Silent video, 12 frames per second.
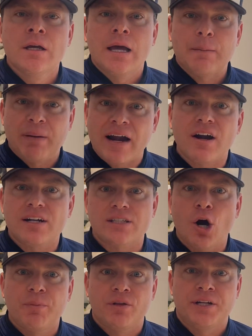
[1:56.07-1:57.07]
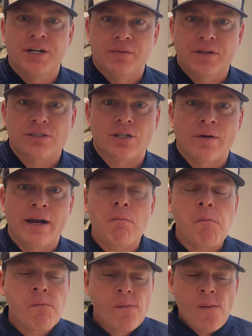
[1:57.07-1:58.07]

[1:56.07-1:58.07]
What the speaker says: And parents, I hope you'll hear this, all right?